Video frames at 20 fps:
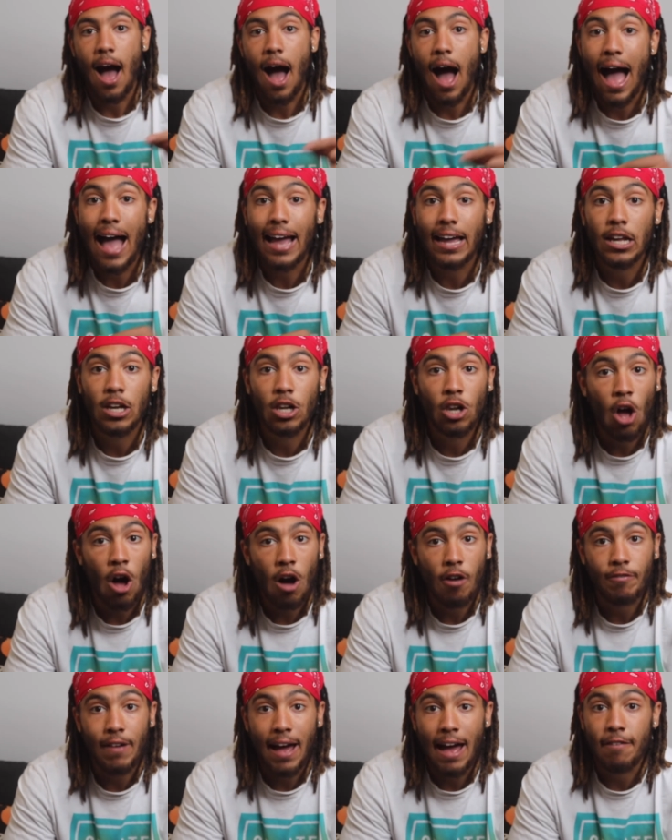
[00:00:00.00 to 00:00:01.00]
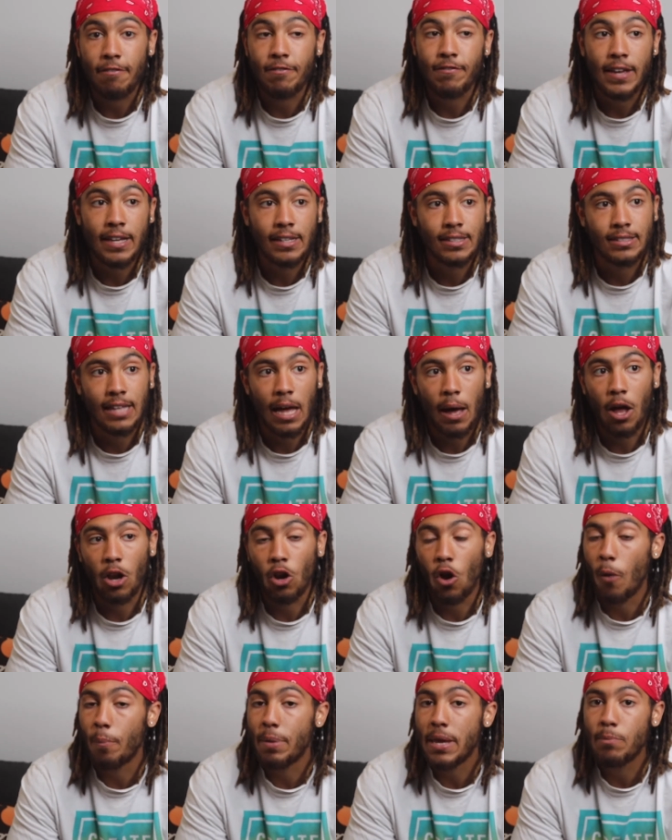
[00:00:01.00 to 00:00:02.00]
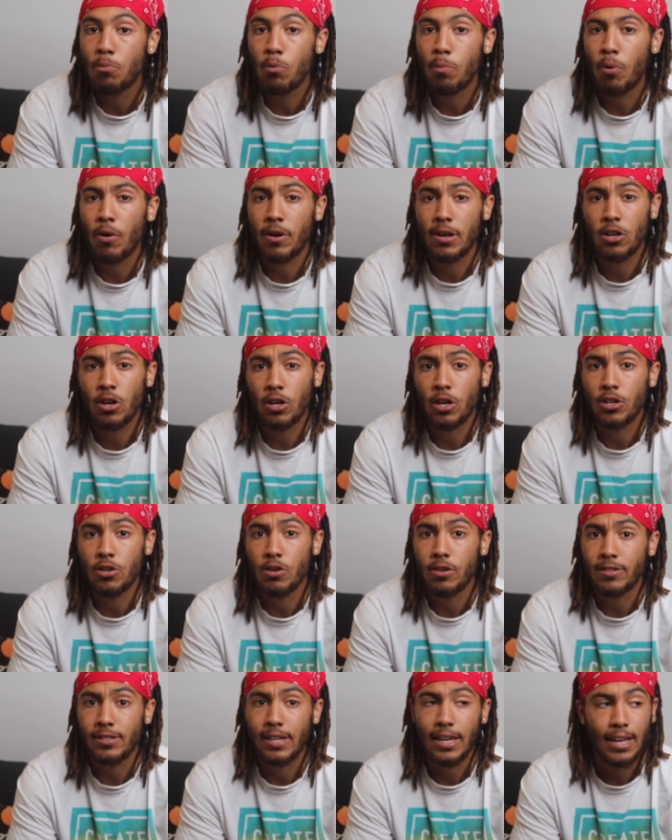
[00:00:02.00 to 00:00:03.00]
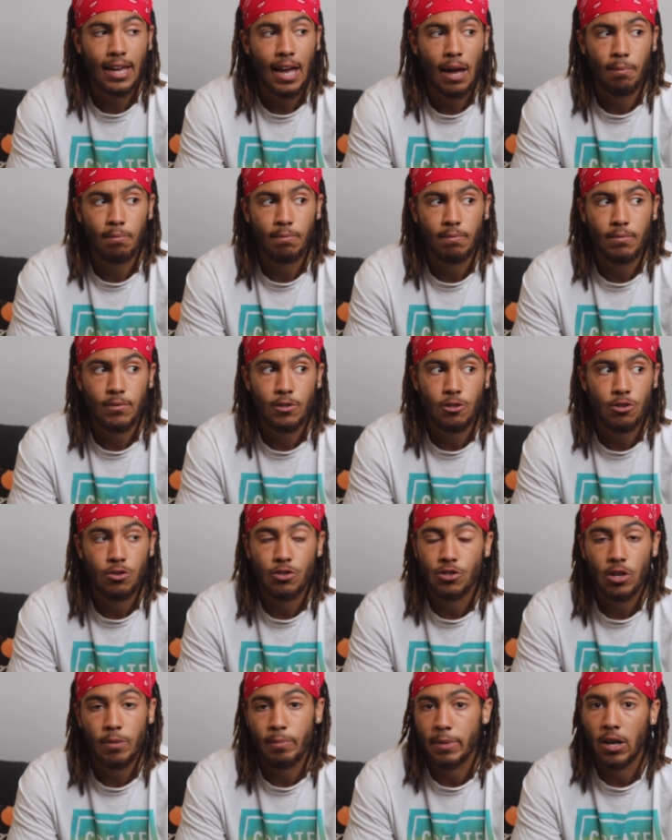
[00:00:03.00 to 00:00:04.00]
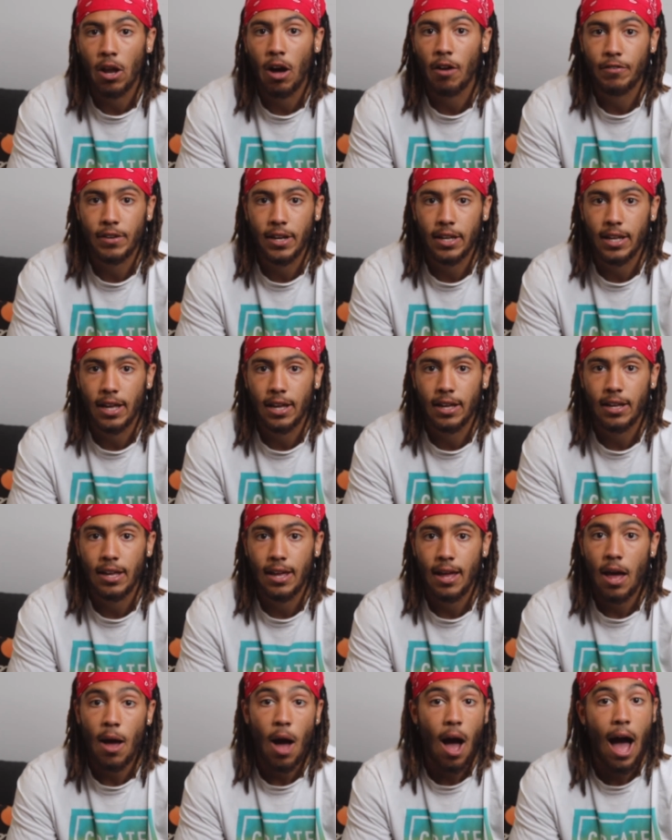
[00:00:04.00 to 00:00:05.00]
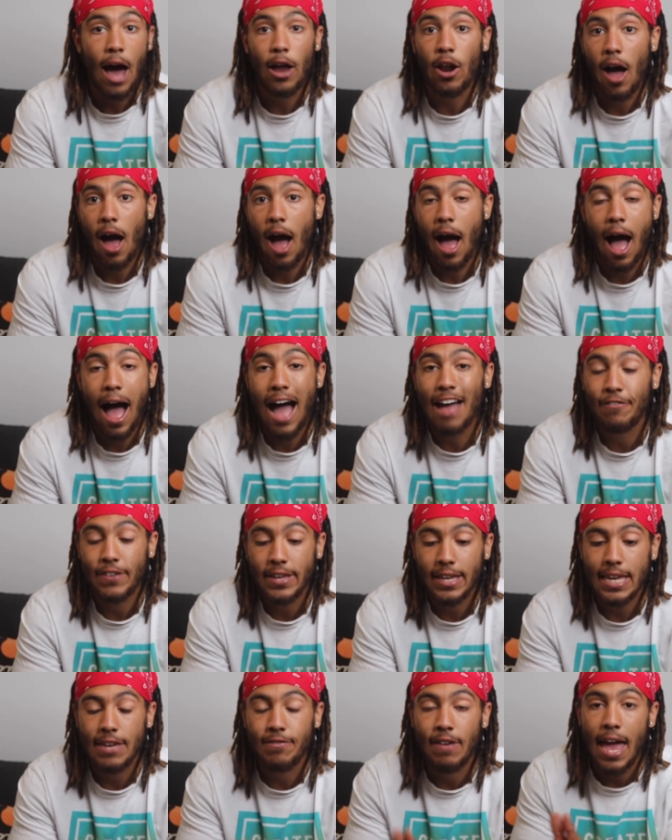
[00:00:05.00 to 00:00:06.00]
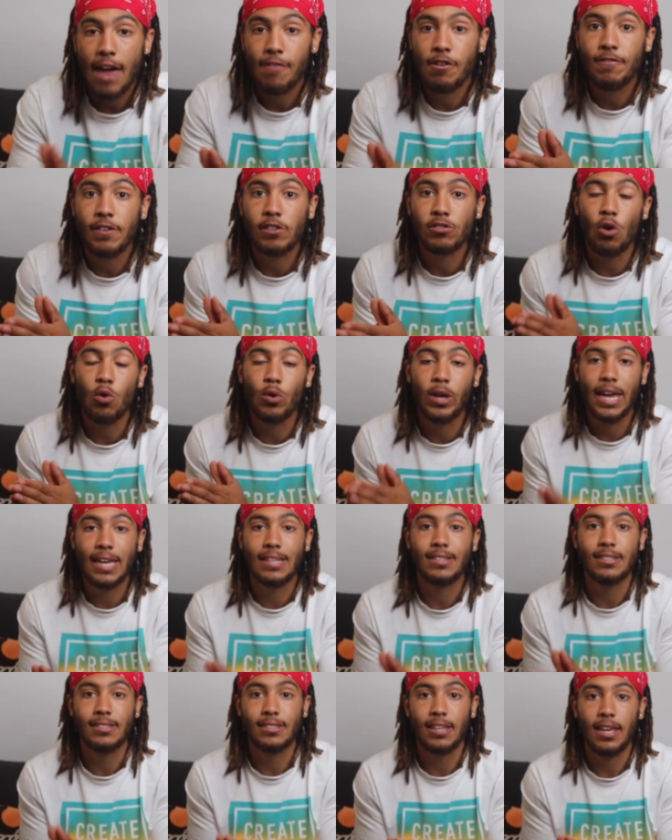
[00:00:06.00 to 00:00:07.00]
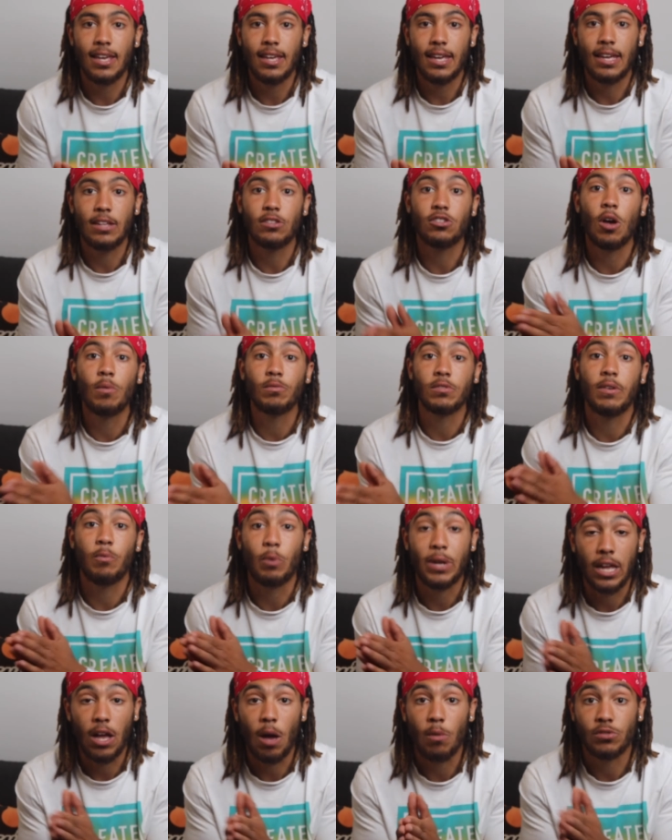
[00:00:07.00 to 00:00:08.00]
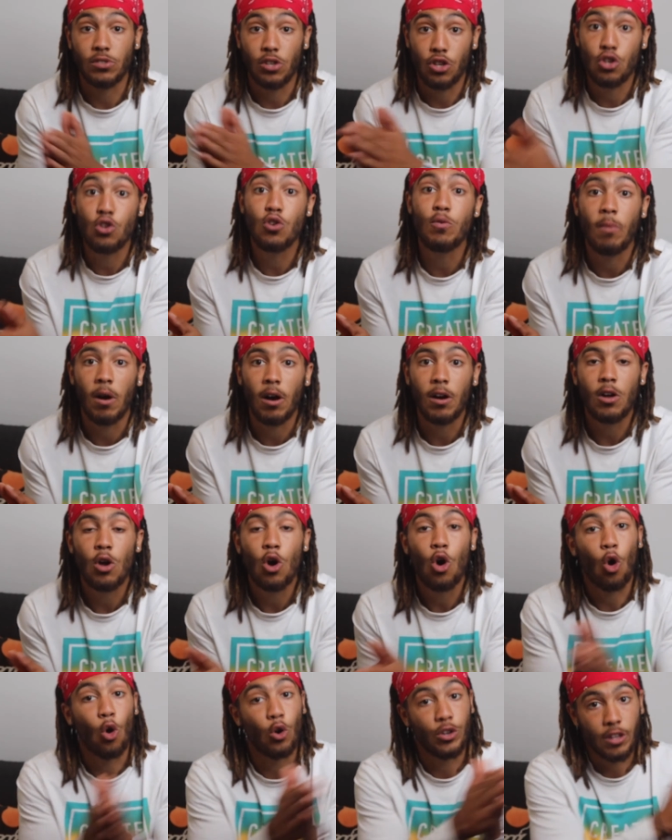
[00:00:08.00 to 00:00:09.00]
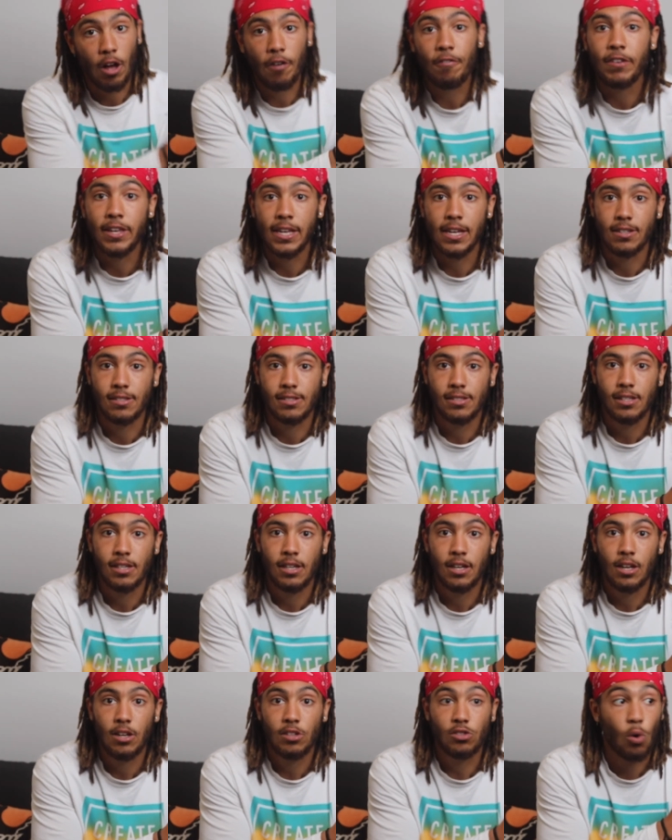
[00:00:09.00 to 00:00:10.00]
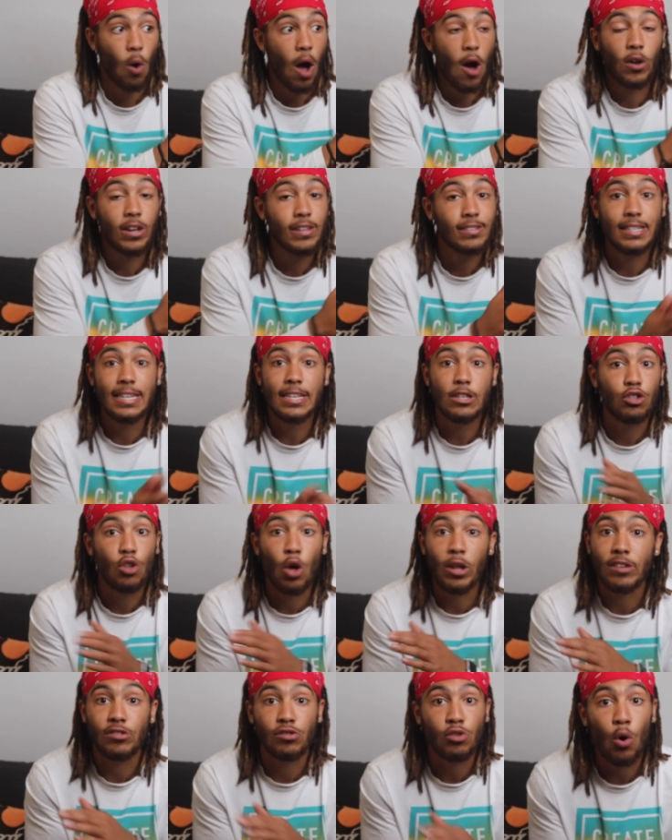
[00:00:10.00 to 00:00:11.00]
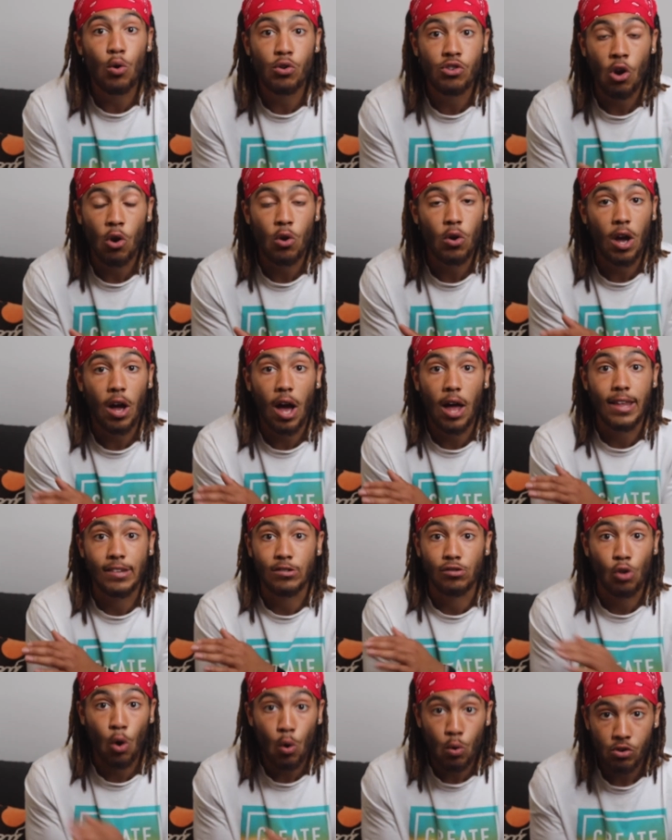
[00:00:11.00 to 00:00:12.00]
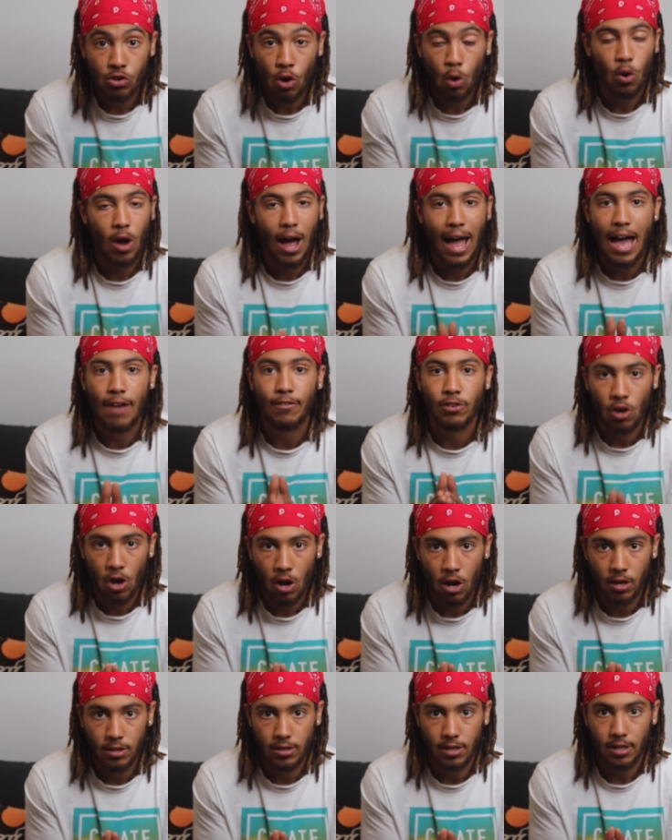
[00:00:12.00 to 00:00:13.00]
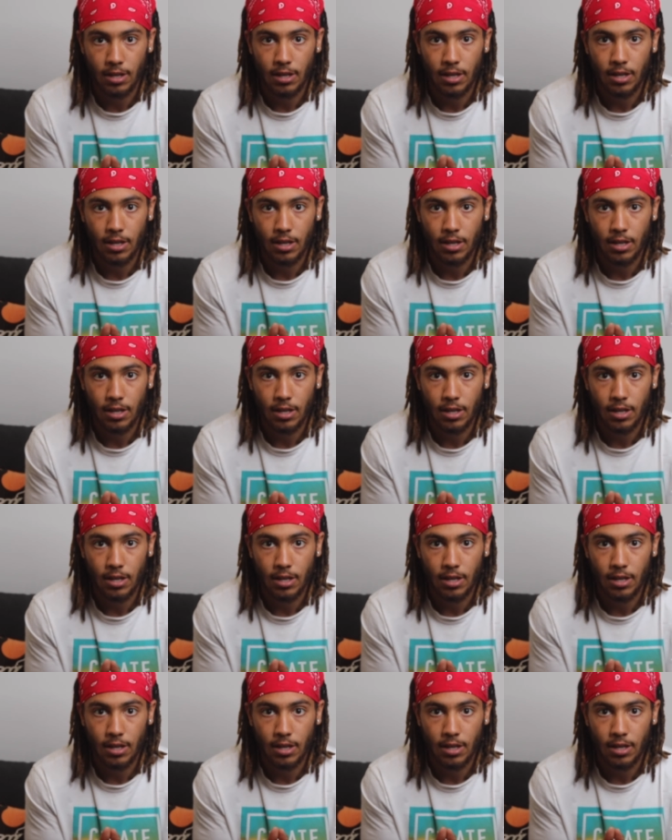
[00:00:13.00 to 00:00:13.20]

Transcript: I can laugh at things that a lot of people probably look at you and say, Cam, you shouldn't be laughing at that. I, I think either everything's okay to say in terms of when it comes to humour or nothing is. So honestly, no, there's no joke, there's no joke I haven't heard.